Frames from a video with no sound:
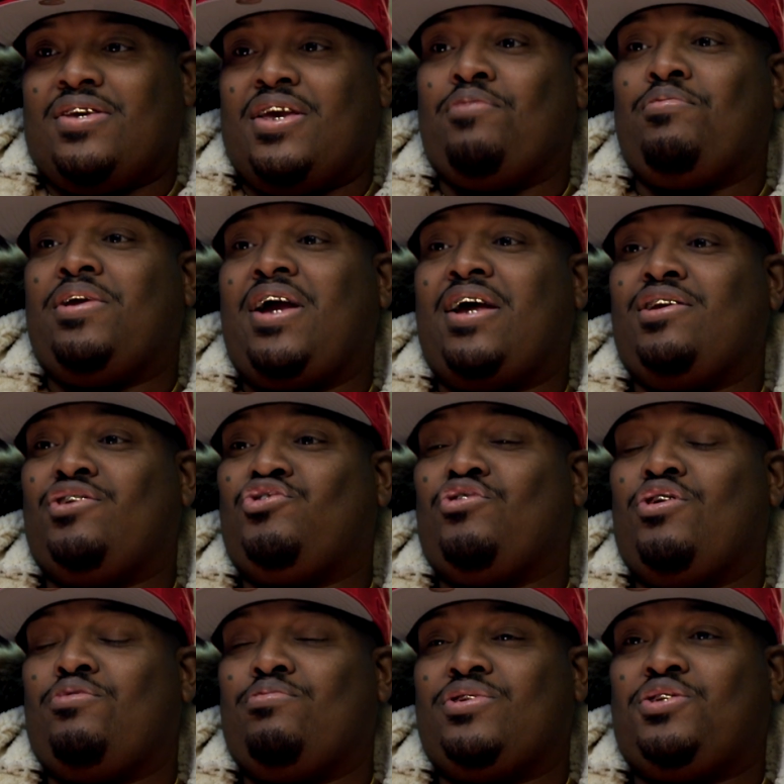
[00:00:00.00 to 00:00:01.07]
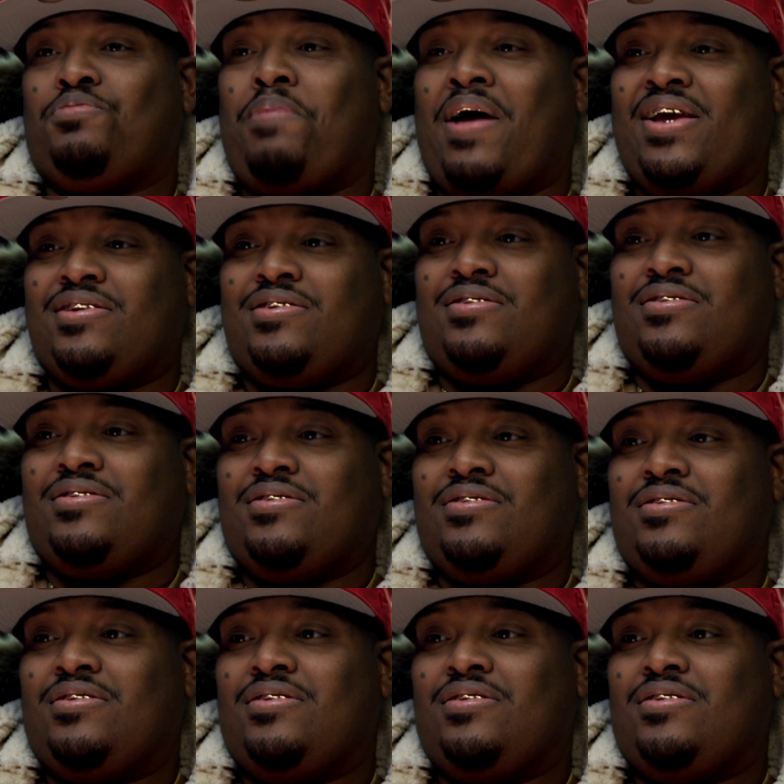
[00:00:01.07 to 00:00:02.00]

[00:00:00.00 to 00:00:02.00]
Yeah, we got a joint with Spice.